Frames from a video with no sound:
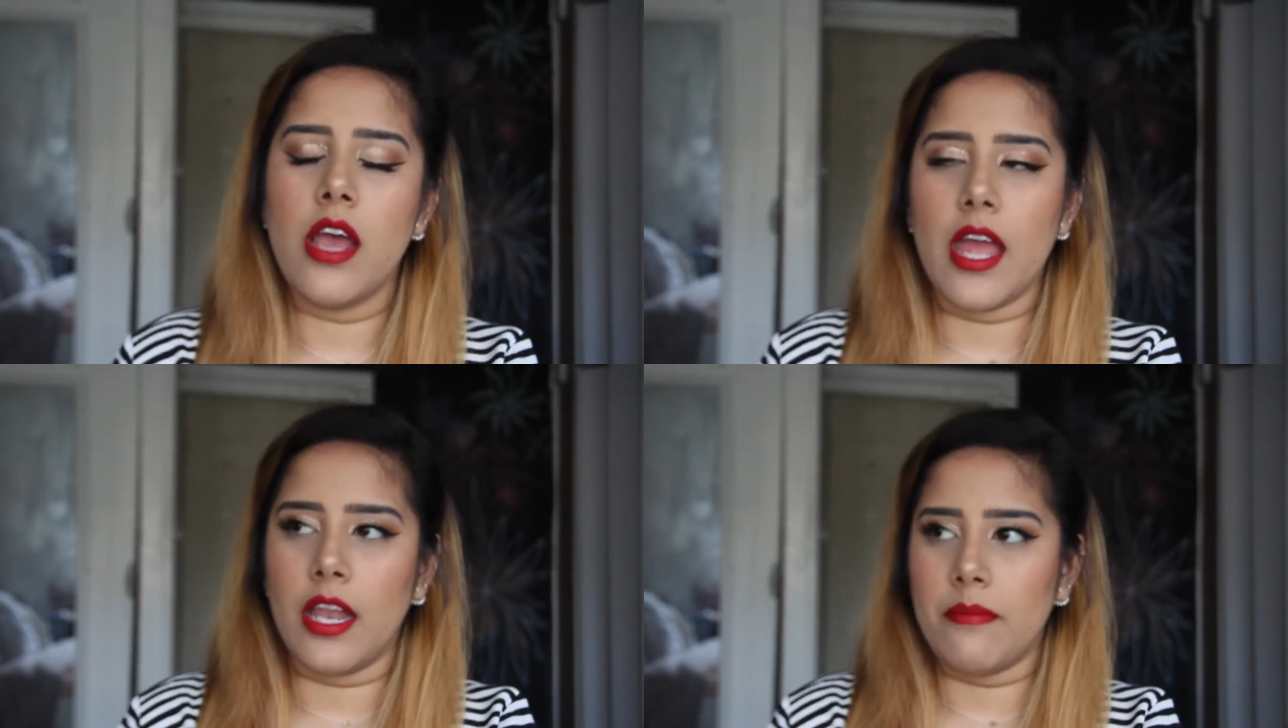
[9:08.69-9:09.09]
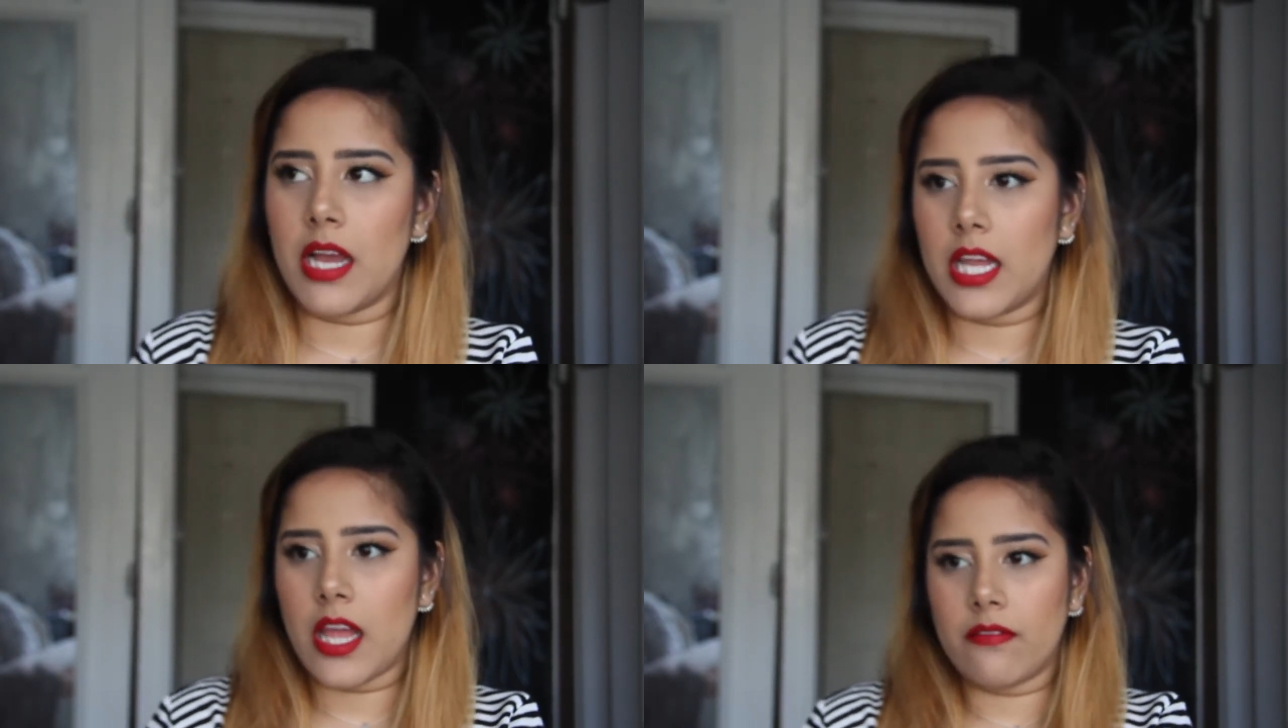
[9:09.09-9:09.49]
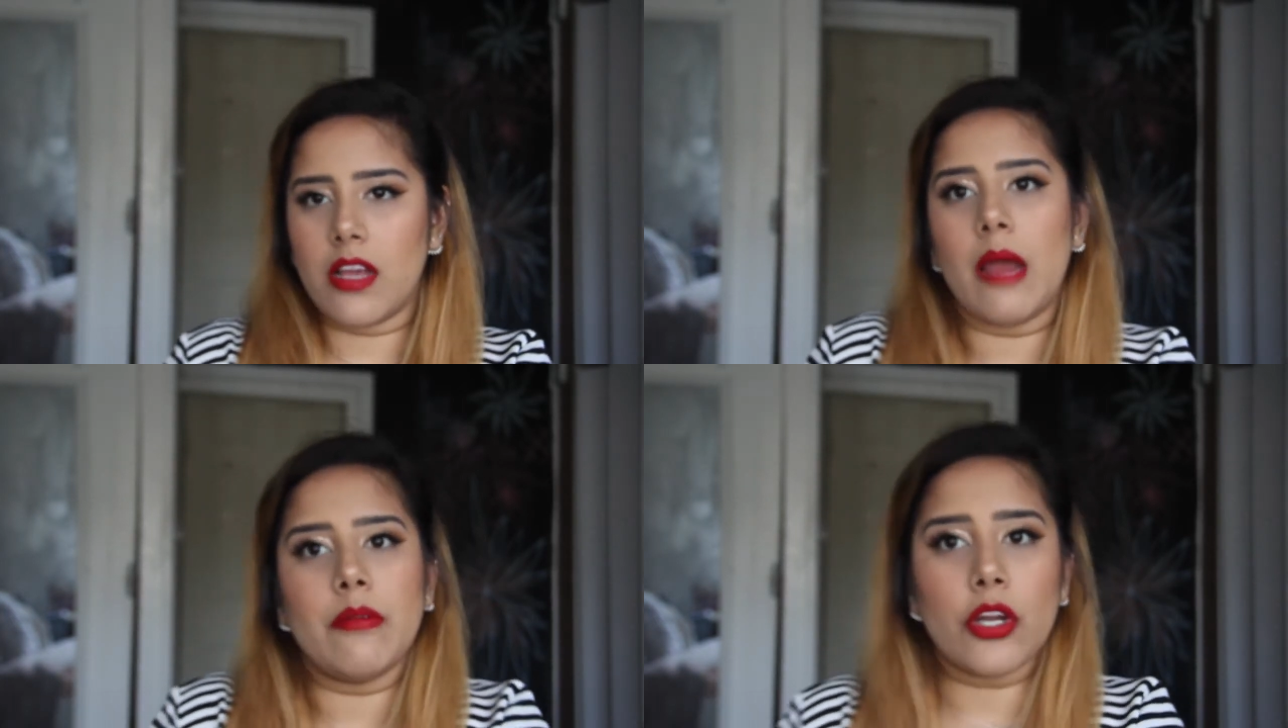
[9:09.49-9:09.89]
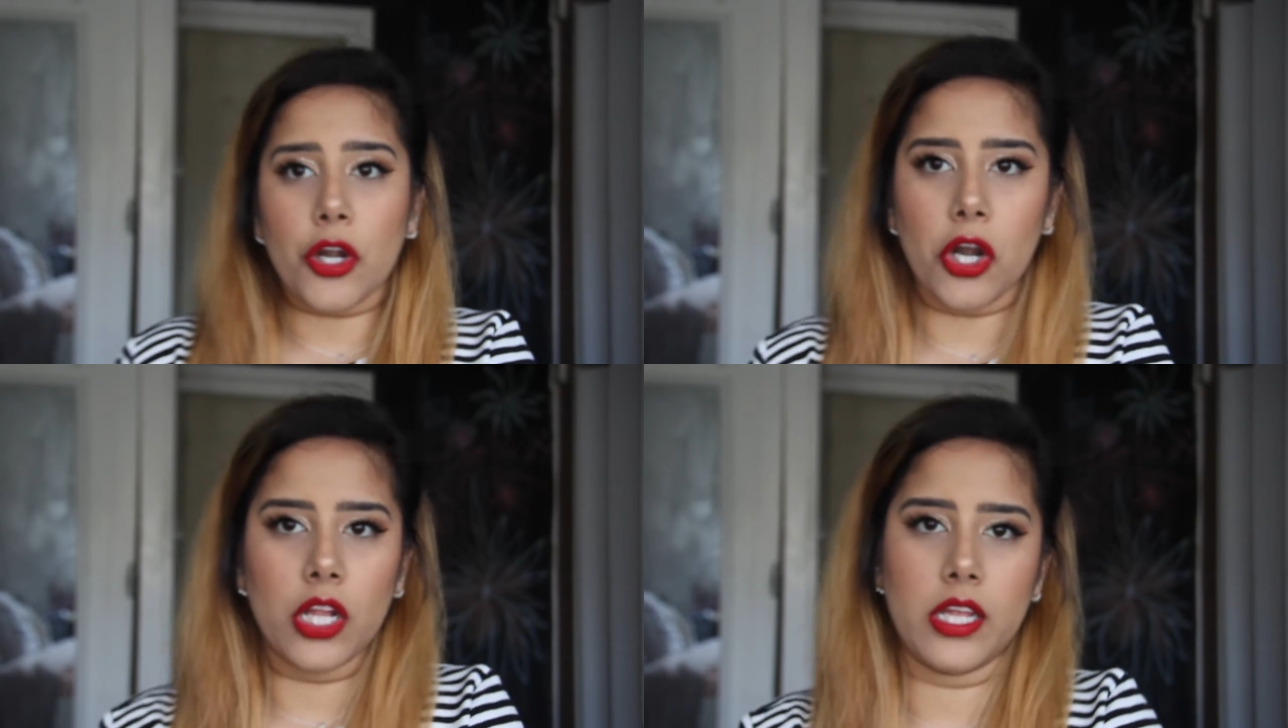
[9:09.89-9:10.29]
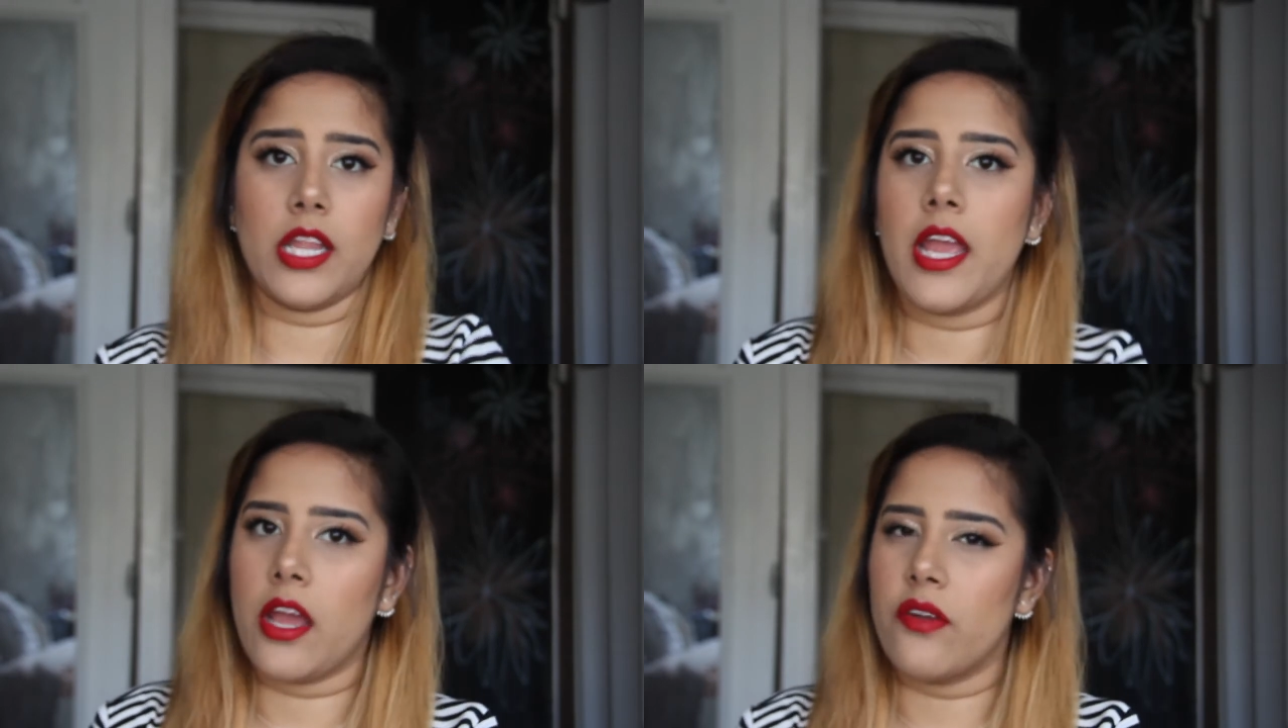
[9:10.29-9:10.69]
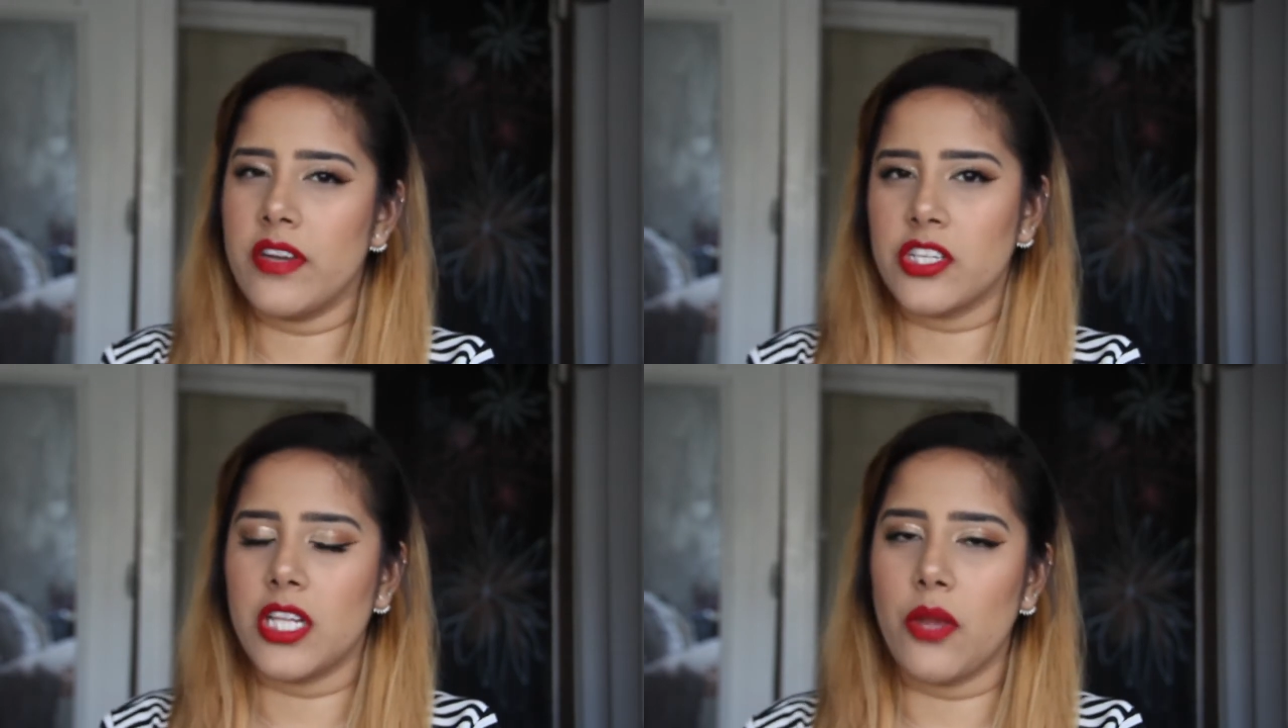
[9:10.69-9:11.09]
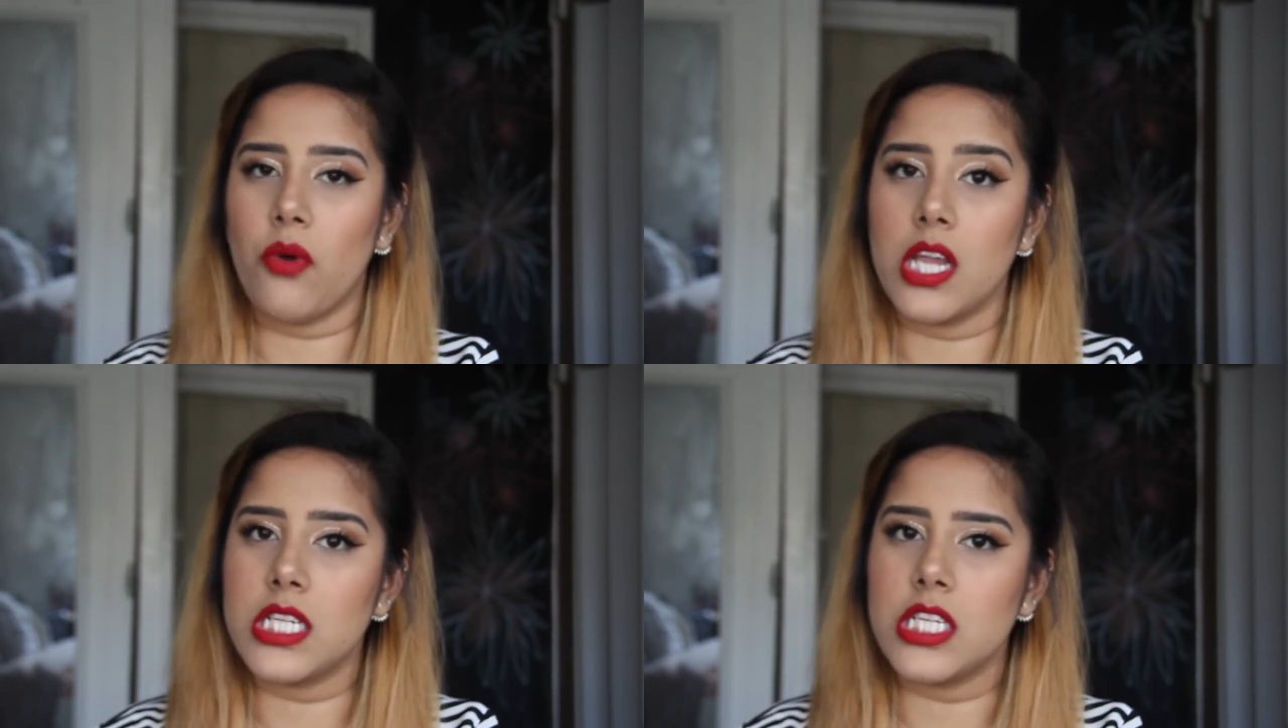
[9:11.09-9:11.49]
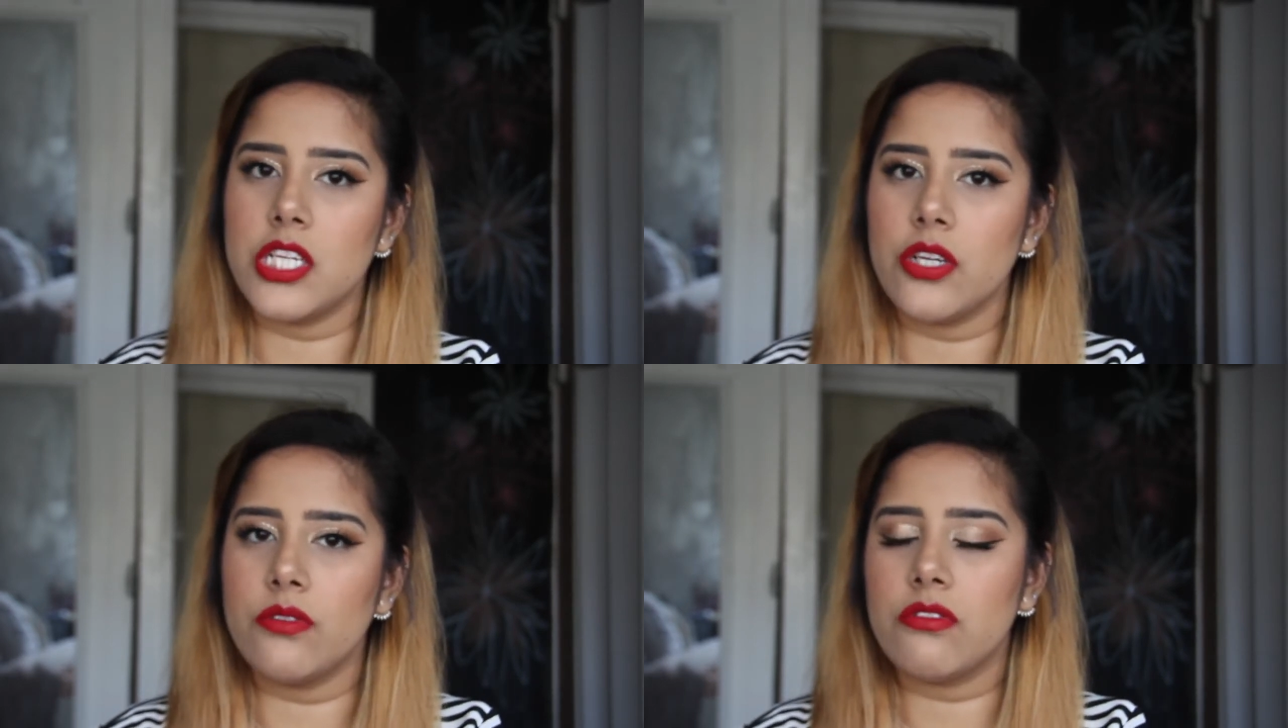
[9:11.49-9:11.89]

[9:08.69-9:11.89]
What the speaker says: and I'm not gonna have time to curl it like I originally wanted to do.